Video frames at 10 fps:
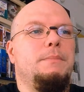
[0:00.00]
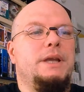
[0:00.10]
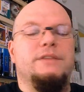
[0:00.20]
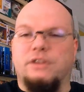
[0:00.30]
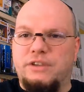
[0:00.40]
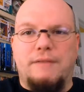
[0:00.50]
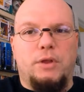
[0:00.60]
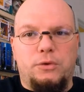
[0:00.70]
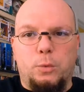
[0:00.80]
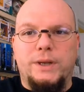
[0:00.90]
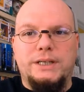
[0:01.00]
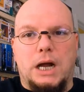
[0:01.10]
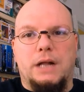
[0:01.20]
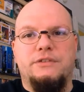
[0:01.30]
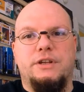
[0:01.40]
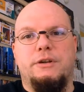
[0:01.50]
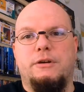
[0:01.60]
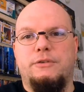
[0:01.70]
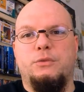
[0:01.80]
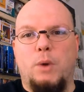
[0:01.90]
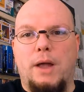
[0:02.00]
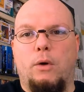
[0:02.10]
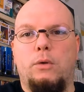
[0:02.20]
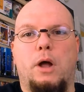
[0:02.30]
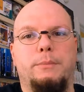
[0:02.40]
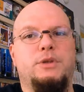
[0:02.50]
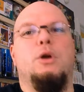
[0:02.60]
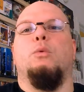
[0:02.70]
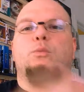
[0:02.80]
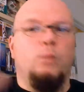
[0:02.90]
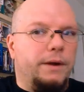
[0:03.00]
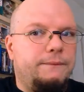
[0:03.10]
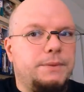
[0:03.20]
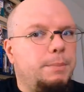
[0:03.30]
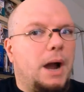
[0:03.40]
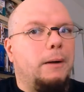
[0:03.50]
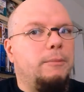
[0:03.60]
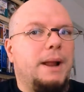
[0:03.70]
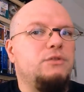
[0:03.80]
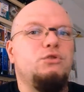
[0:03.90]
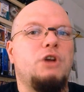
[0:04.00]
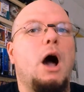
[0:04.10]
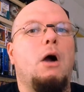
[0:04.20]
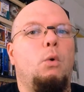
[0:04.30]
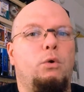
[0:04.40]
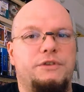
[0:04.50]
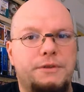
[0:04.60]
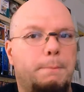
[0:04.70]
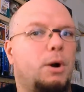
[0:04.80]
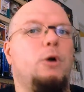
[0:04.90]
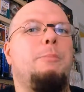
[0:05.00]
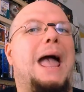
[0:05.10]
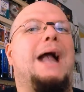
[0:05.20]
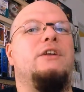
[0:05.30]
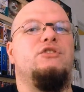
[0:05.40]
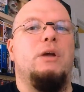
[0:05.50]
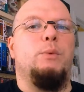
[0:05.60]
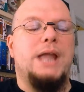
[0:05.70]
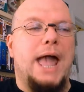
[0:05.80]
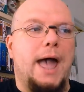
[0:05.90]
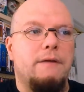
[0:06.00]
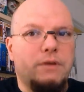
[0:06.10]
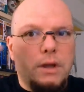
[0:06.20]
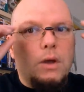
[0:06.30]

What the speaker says: It does have other win cons in it as well, you know, with the Pyromancer's goggles and the burn package that we have.